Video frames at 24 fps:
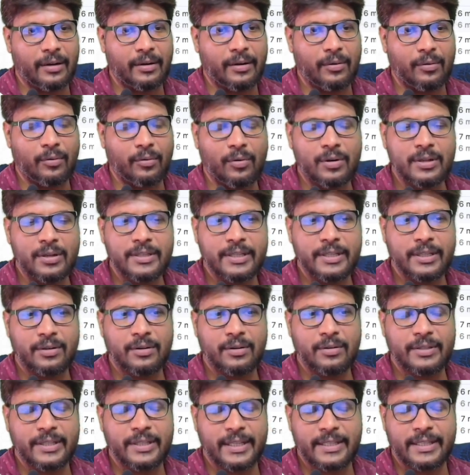
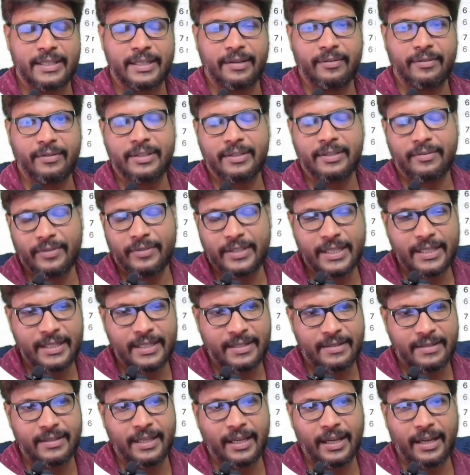1060, which
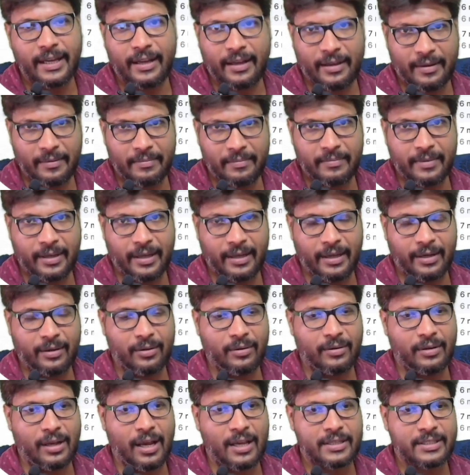is the
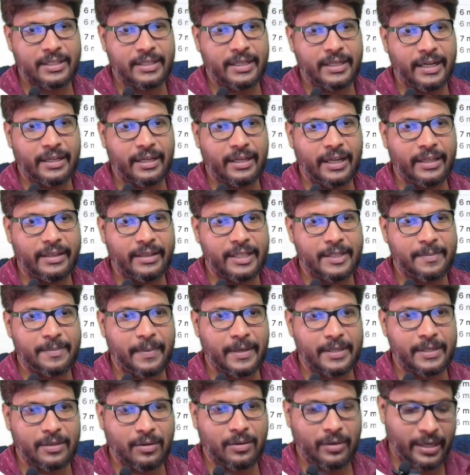last data in this
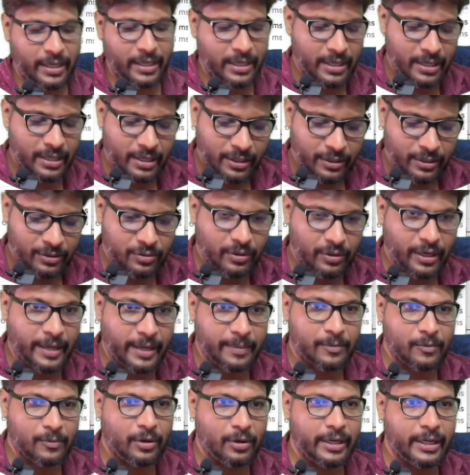page. Okay, so I
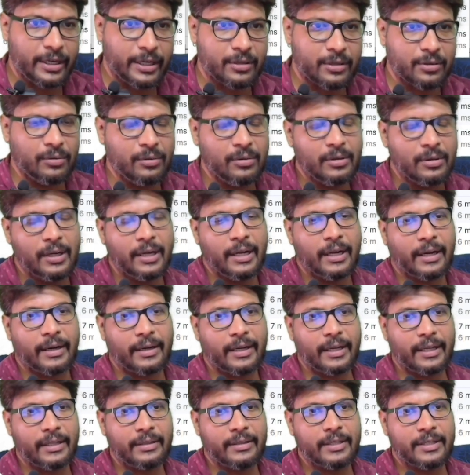am going to
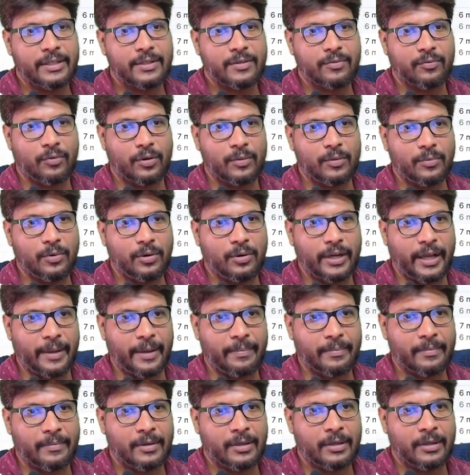click this one more time.
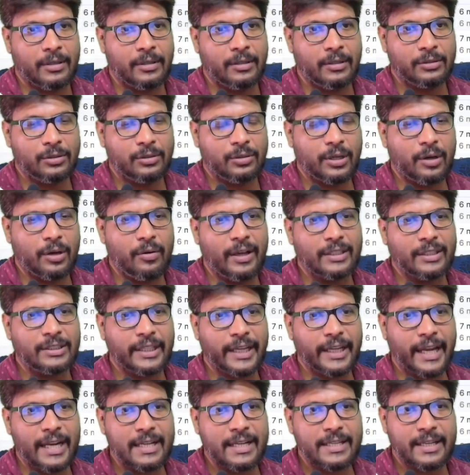So now as you
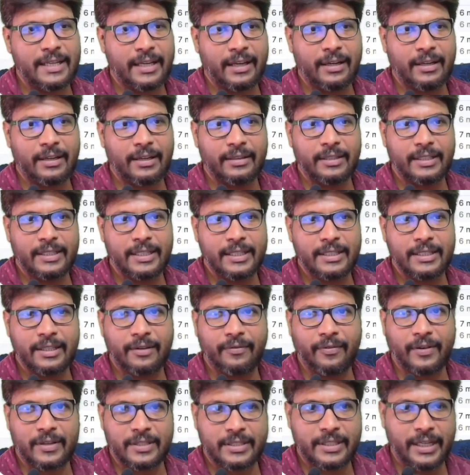can see here, this is the
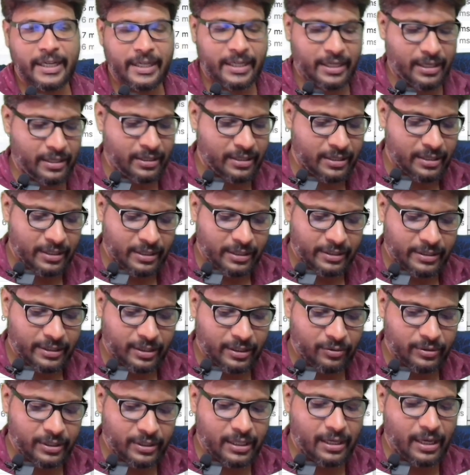first data.
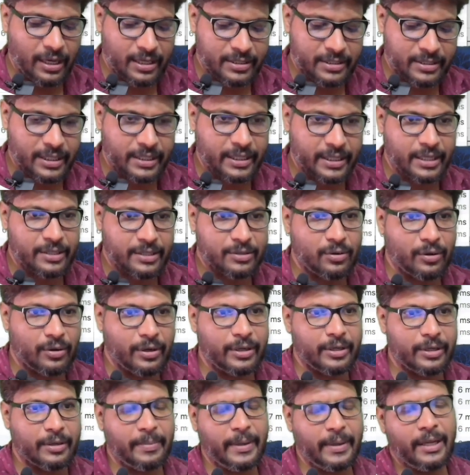Now the last data is
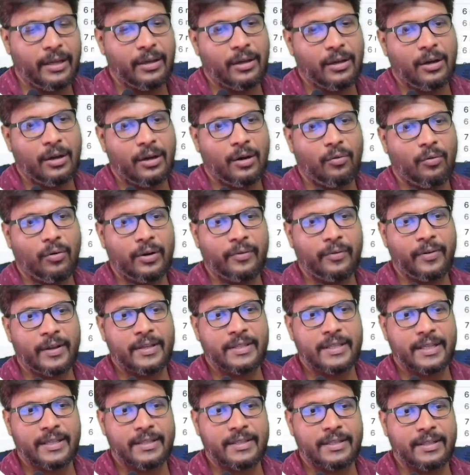going to be
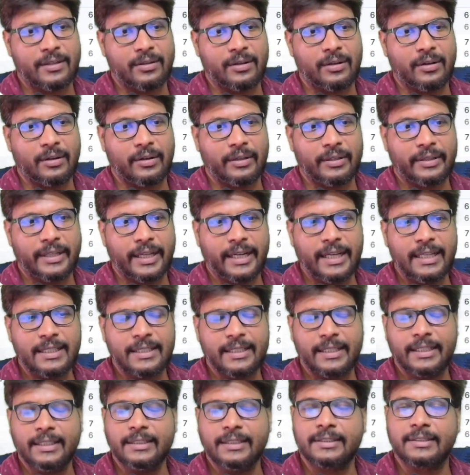1560. The
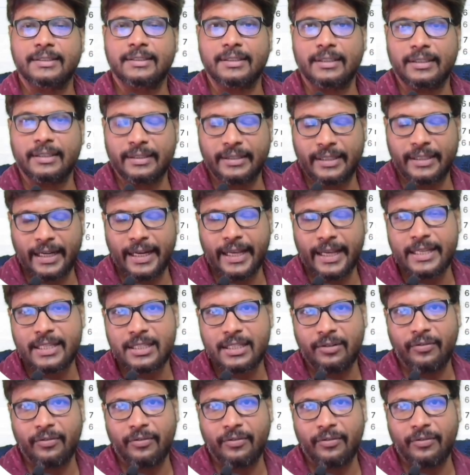reason is the next